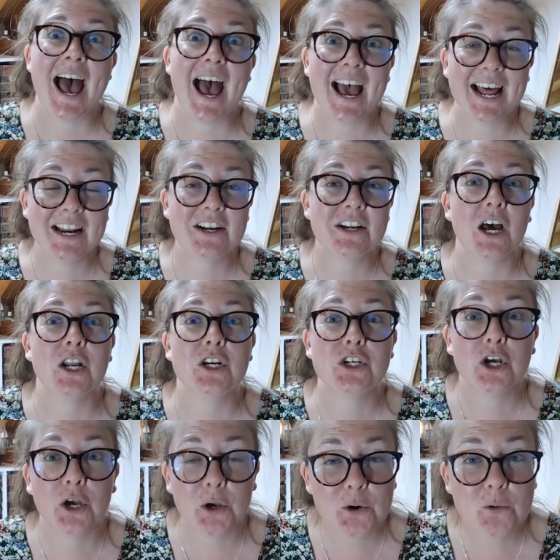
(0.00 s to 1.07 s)
and a
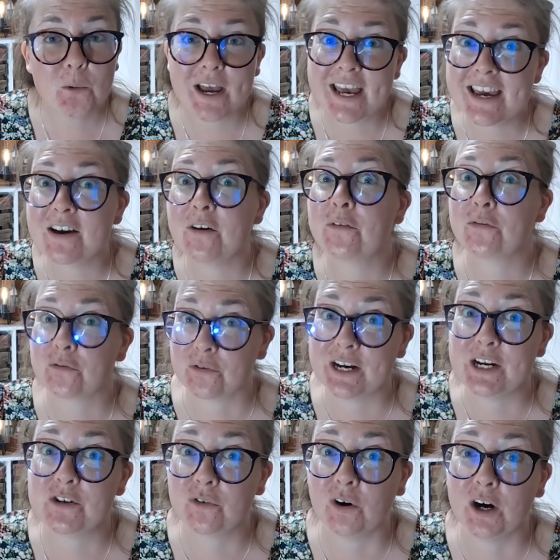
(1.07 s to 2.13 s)
two week
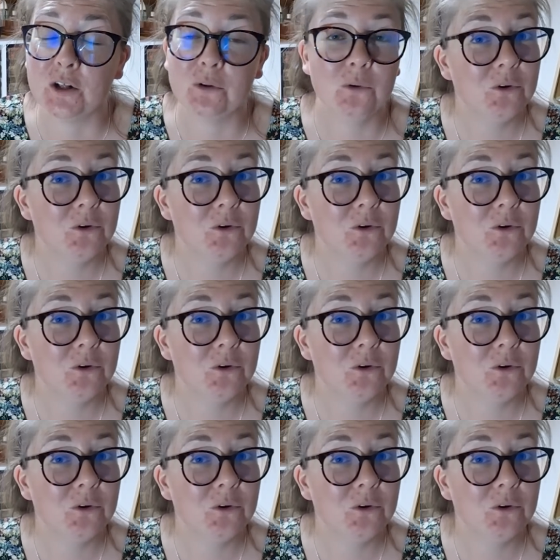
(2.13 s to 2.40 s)
free trial.